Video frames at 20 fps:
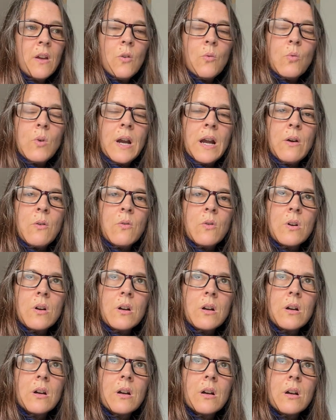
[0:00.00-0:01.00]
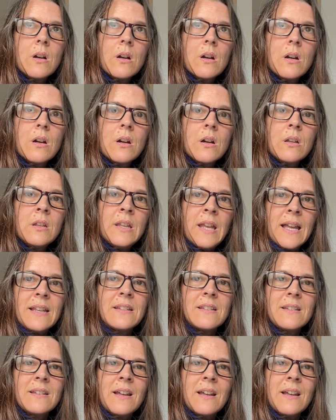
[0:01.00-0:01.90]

well, yes,